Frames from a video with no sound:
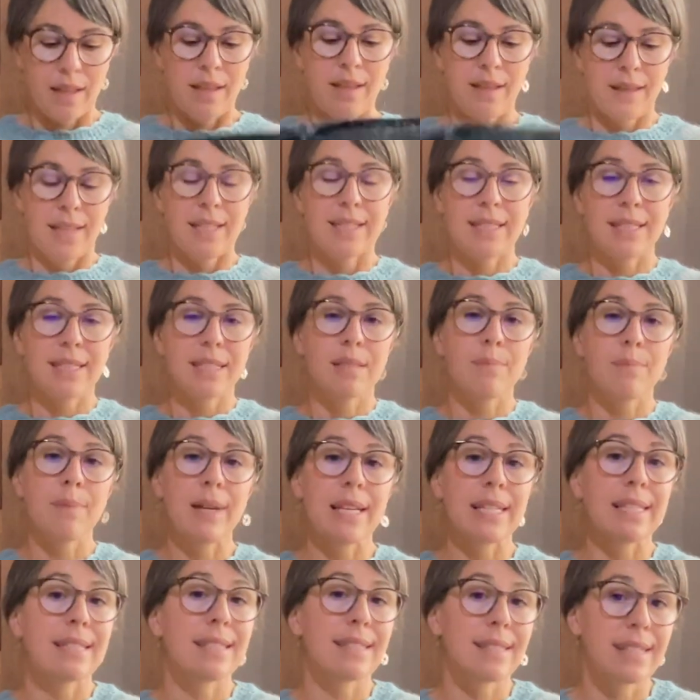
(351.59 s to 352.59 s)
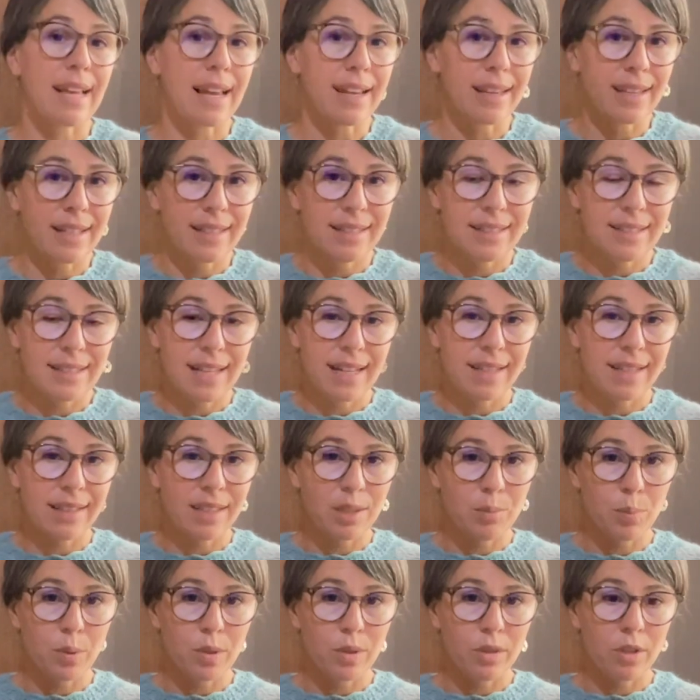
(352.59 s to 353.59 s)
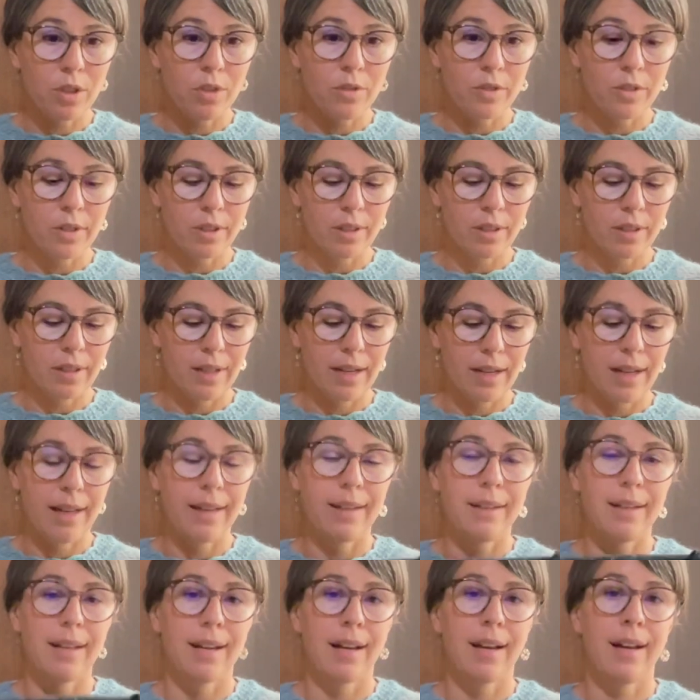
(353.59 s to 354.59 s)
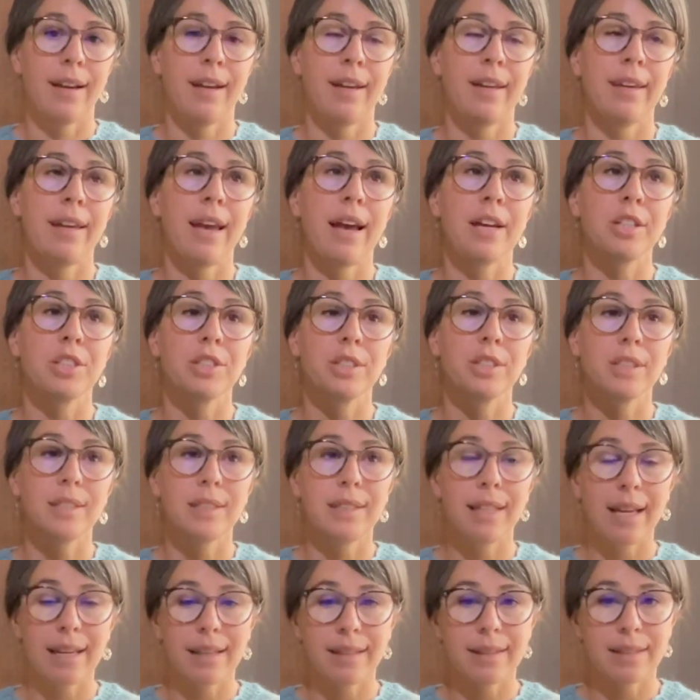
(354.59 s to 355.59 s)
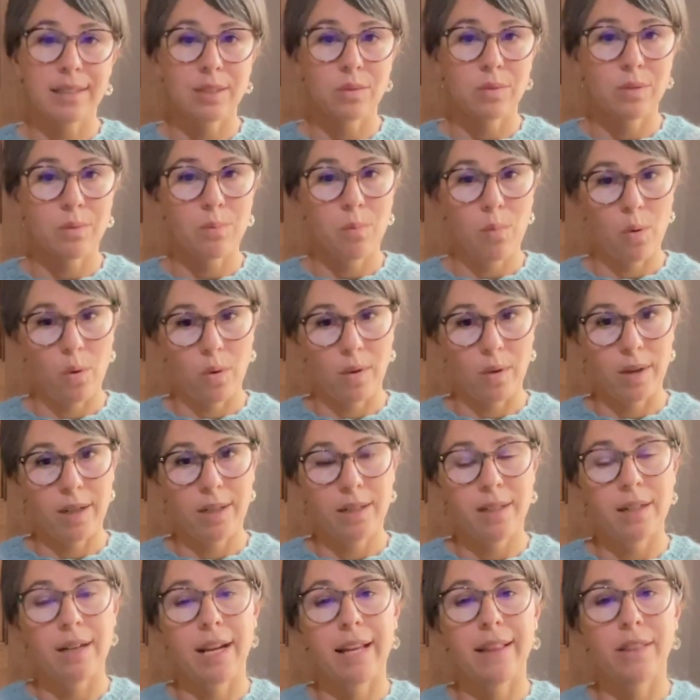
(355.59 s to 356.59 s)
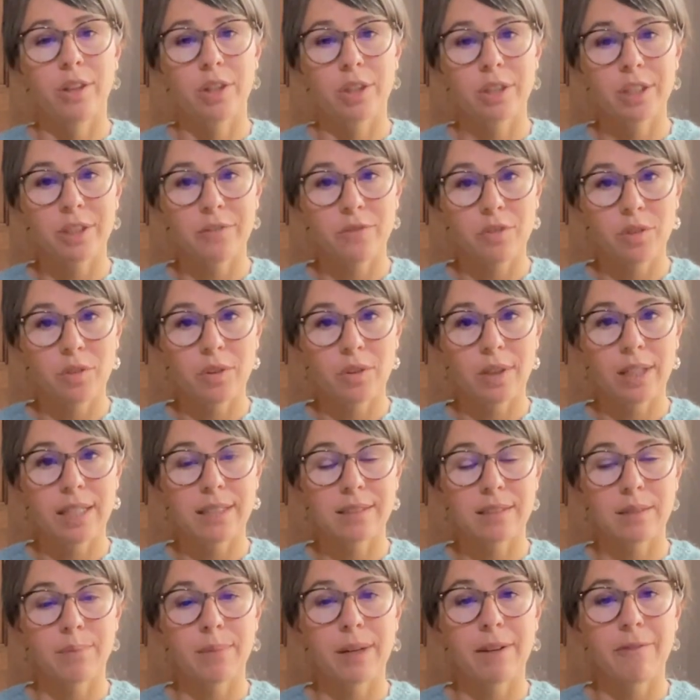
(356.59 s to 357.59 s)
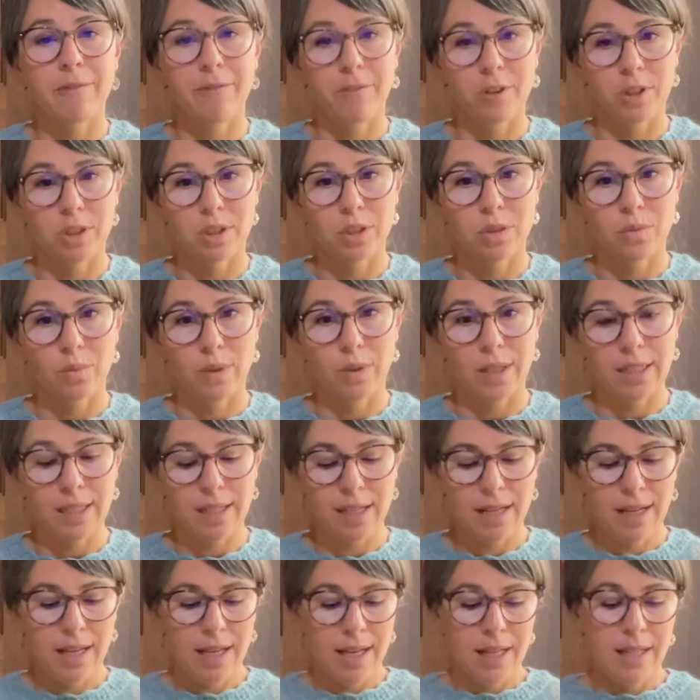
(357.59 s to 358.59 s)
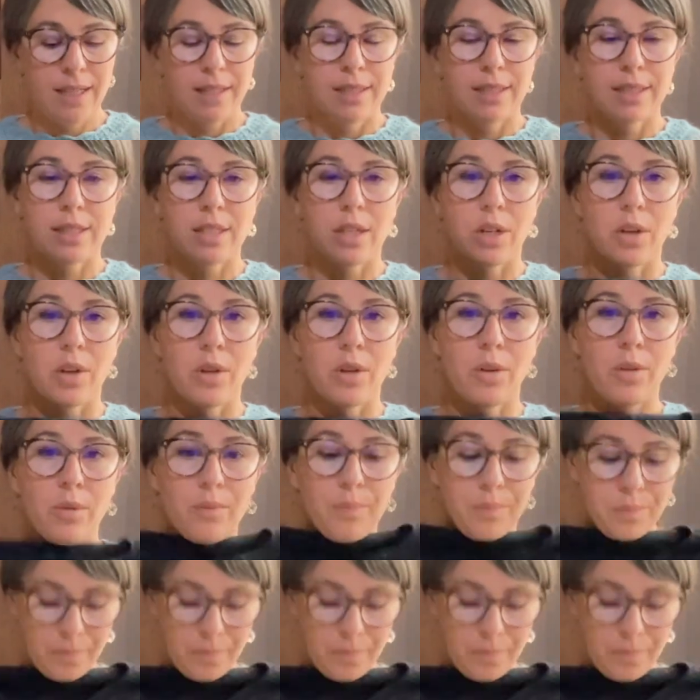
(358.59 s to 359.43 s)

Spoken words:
This is my second daily pullover, and I actually like this one more. I learned a few things on my first one. So